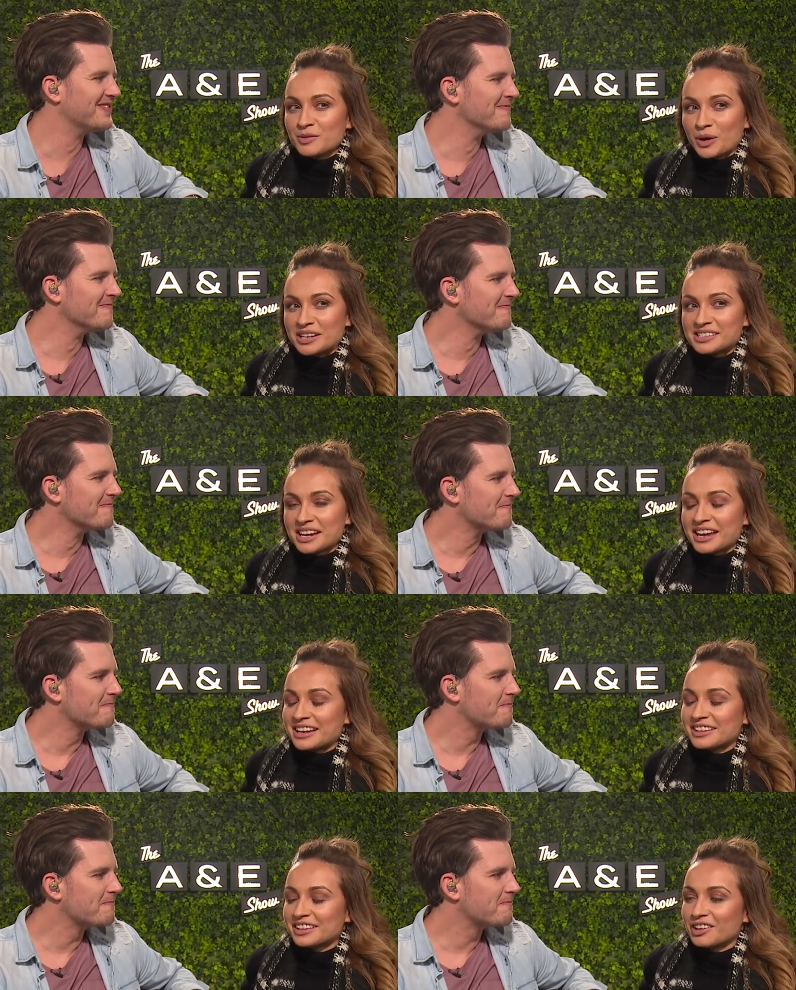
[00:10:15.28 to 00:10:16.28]
Speaker 1: one
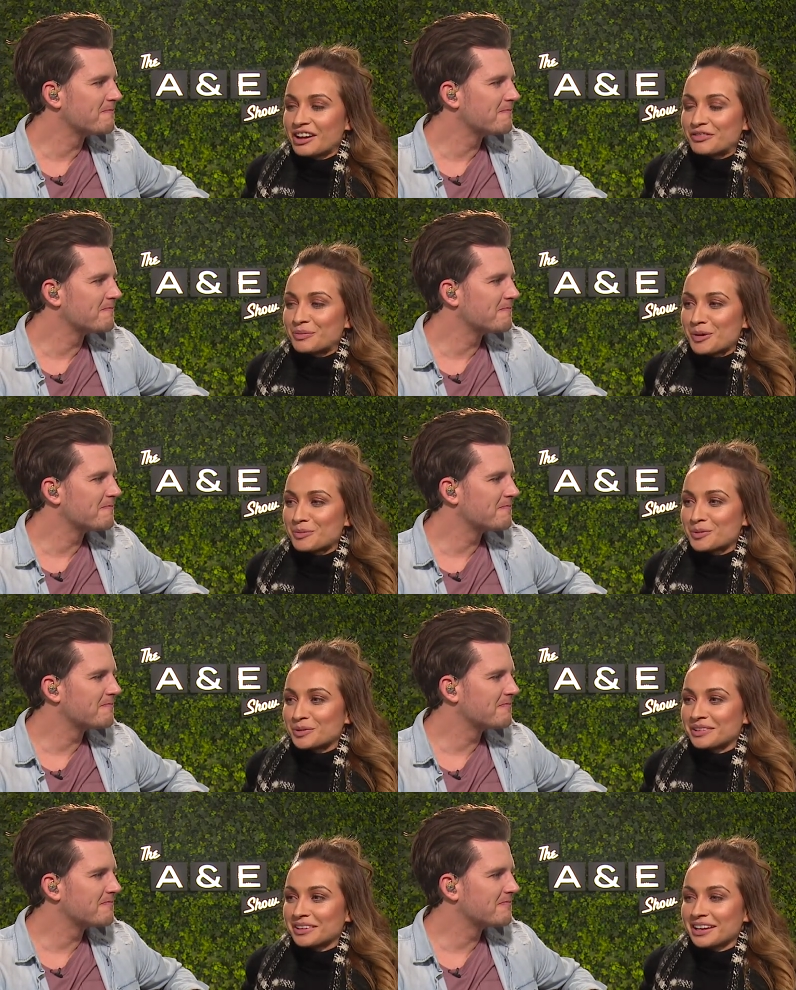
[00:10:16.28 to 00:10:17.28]
day in the line for
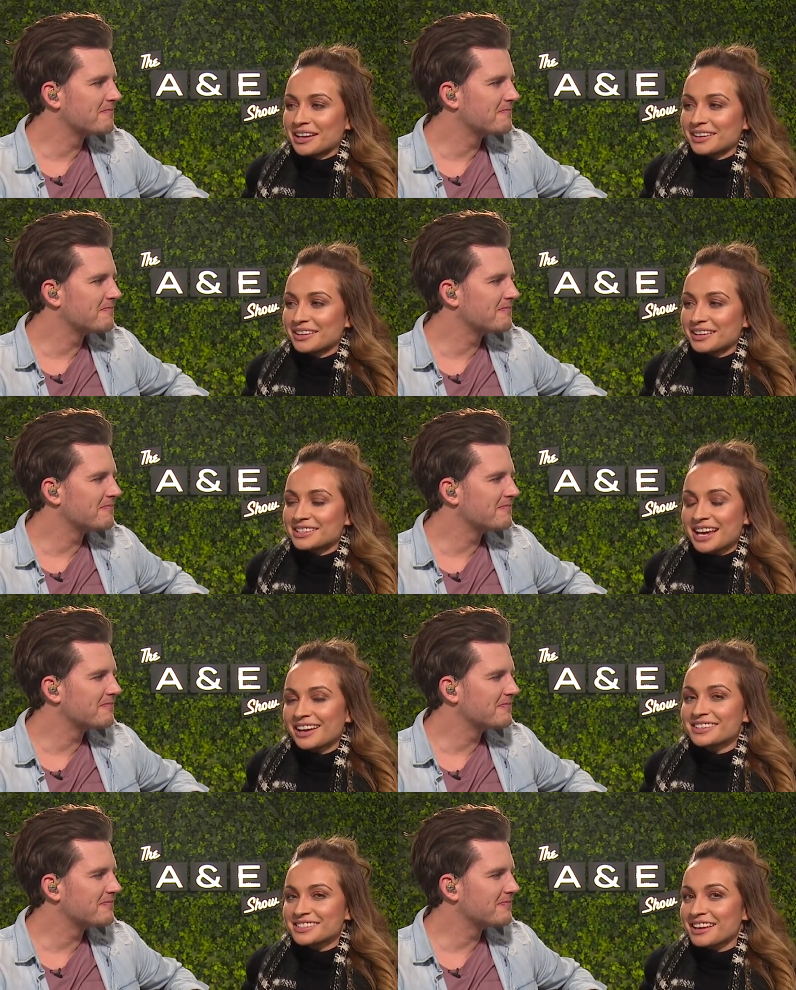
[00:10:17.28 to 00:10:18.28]
popcorn, and a
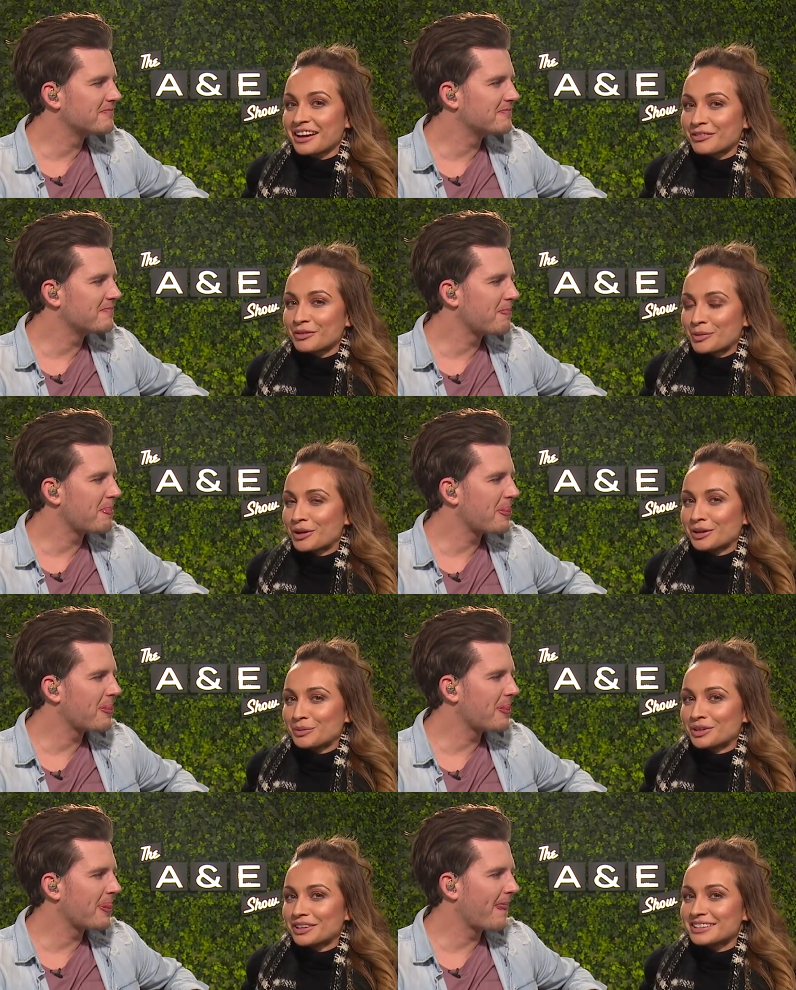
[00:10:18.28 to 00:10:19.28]
talent scout from
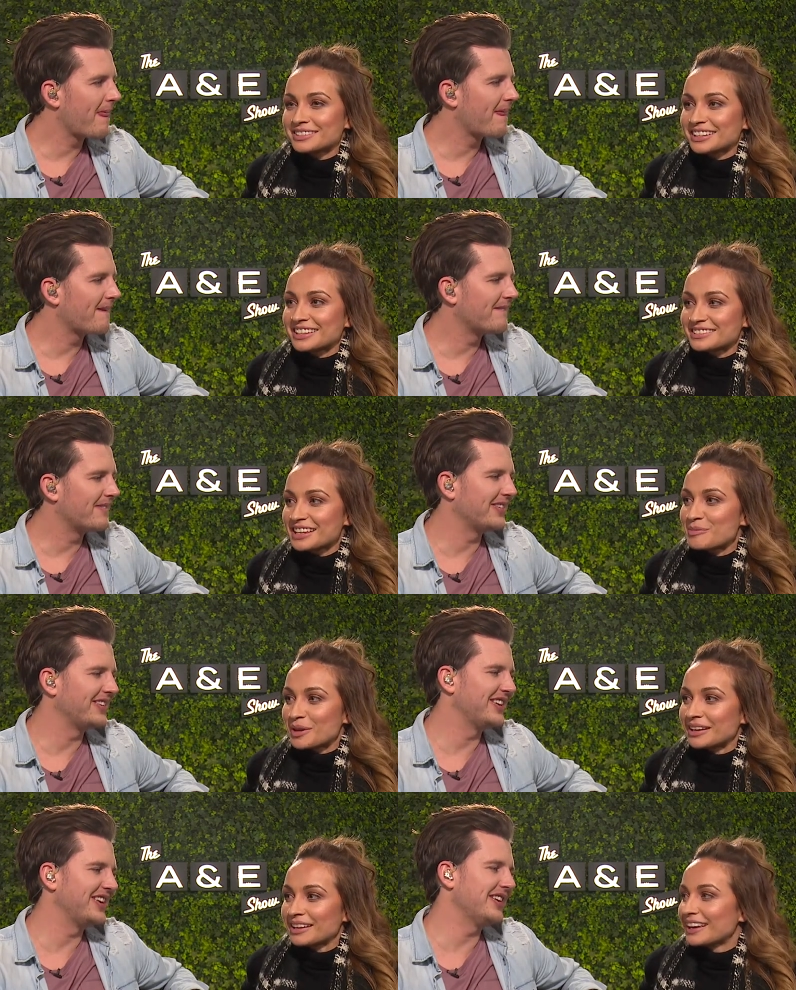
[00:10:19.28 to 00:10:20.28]
Hollywood is gonna
Speaker 2: see mm,
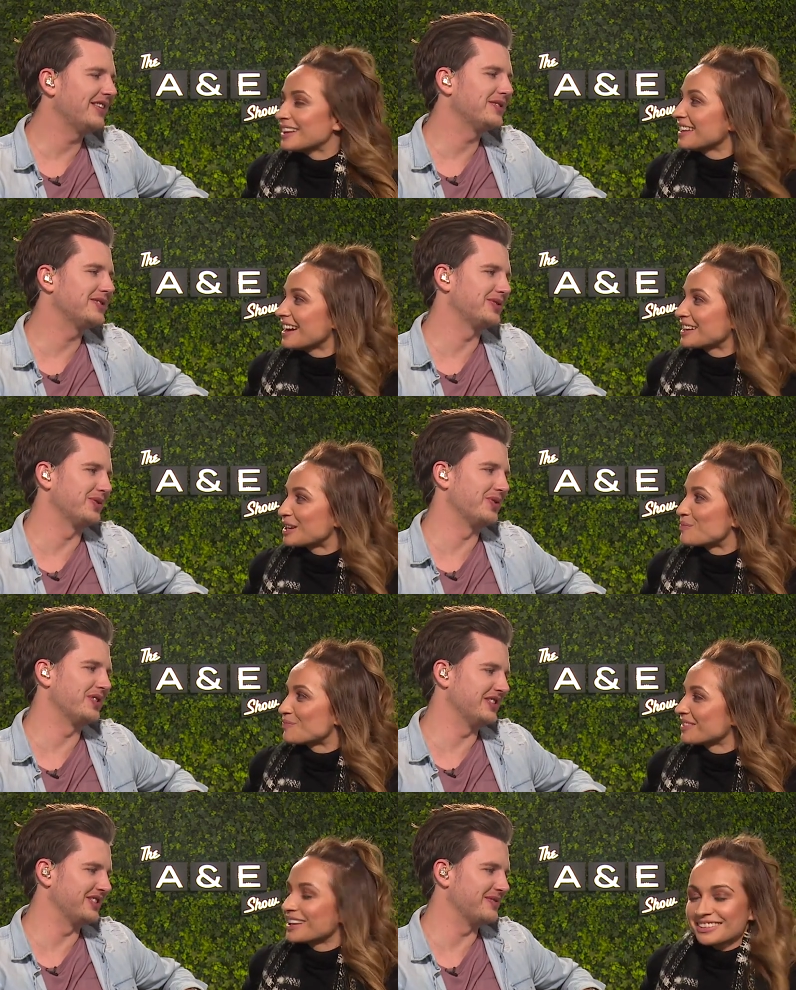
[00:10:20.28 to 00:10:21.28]
me. You hear those
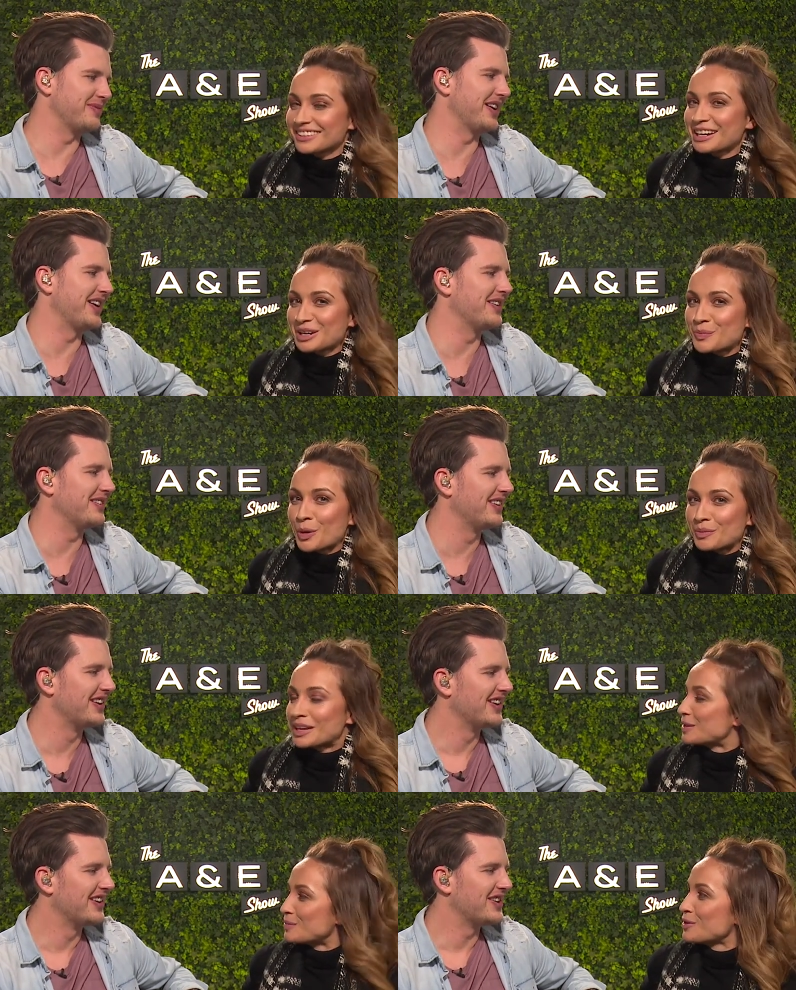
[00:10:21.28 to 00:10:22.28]
stories gonna, about? They're gonna put
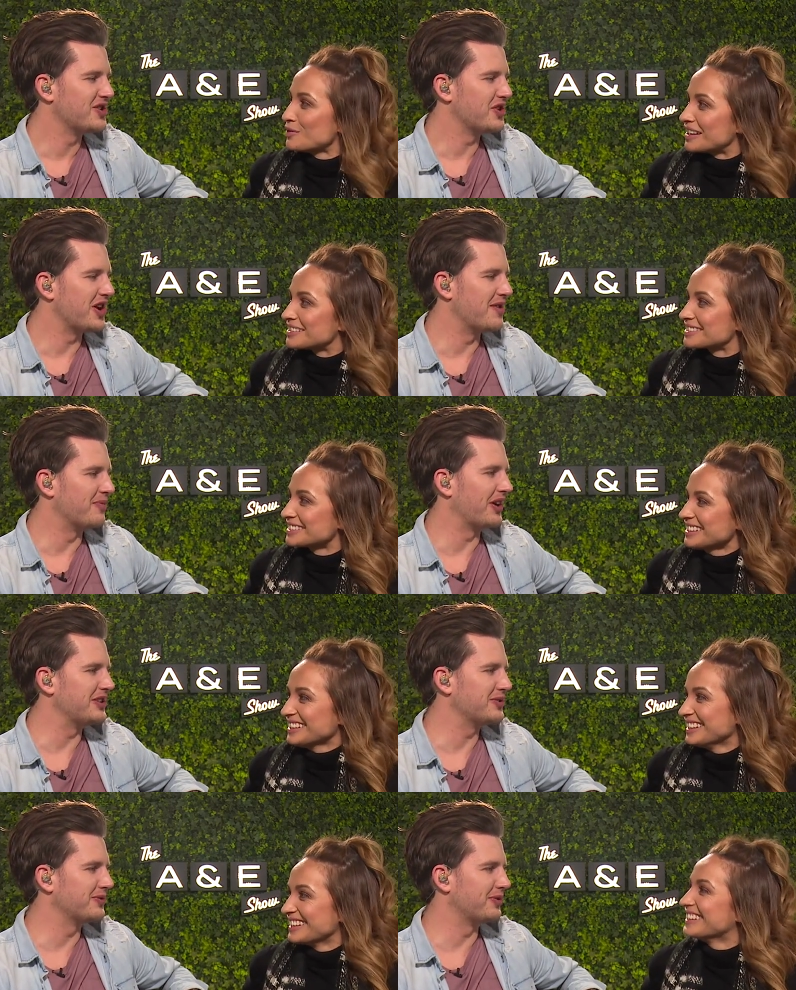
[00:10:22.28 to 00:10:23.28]
me in the movies. Um,
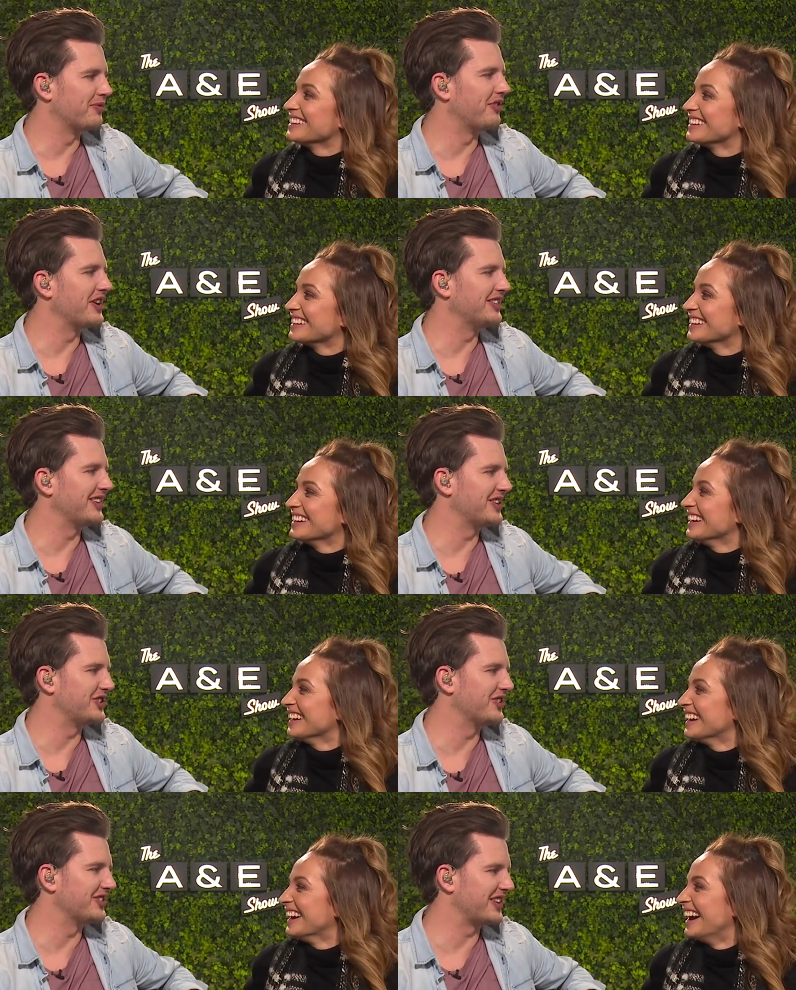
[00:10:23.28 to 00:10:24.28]
Rachel from Friends, how
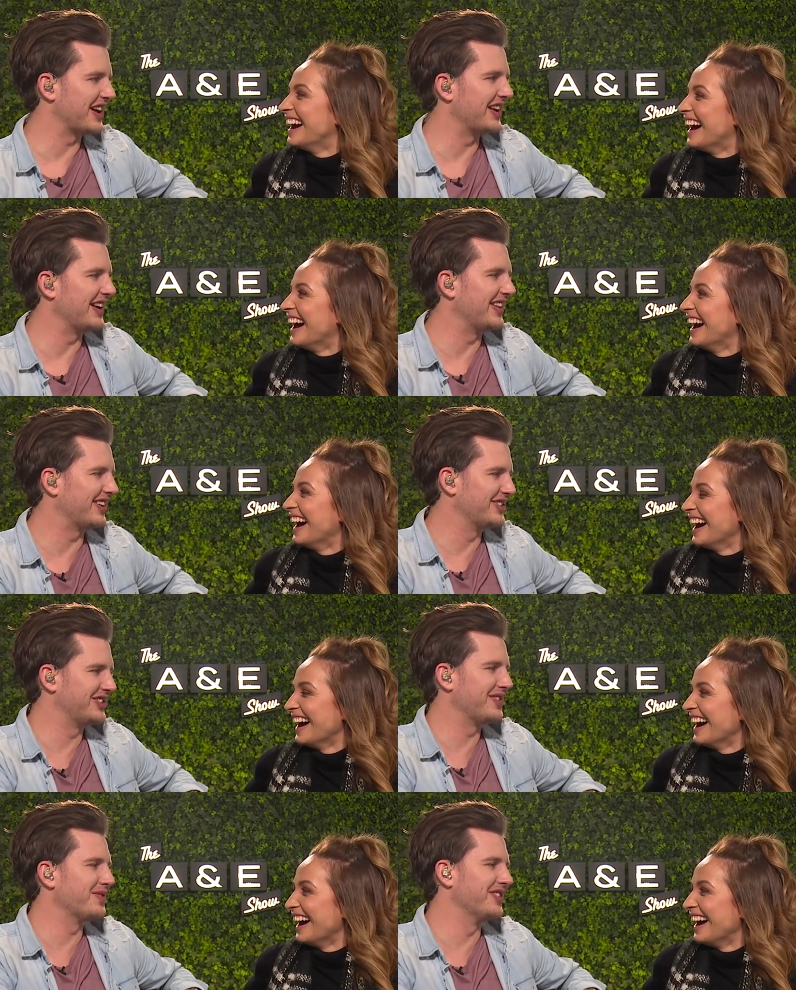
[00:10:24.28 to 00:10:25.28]
she got scouted because
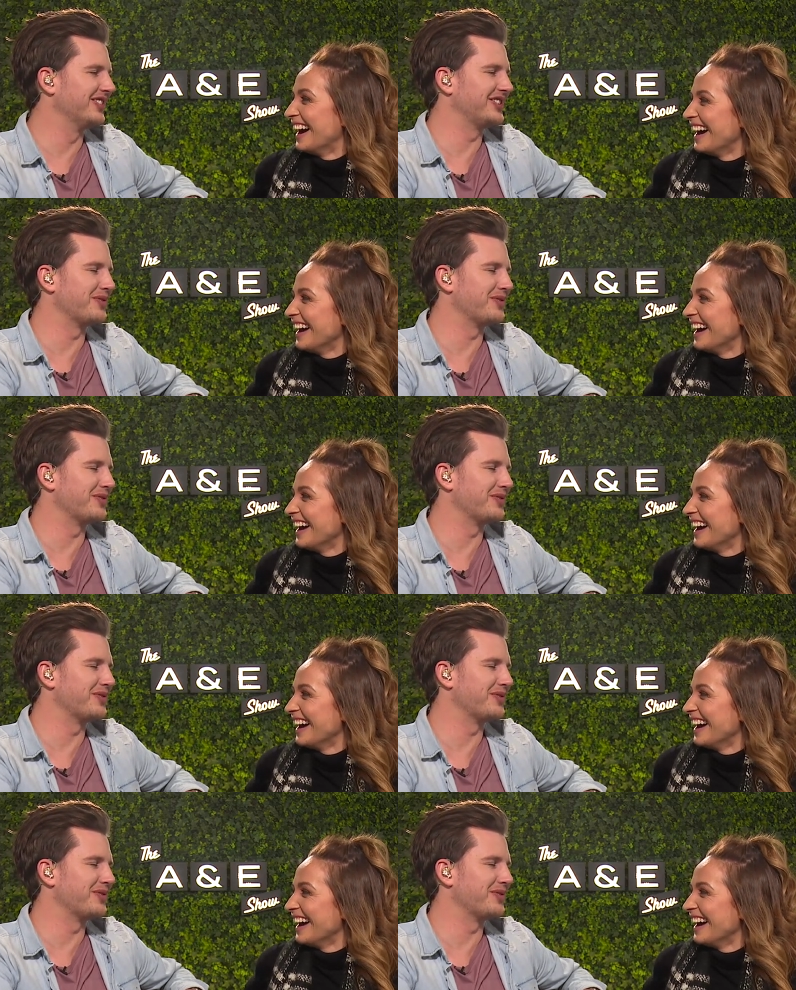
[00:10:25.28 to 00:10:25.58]
she was she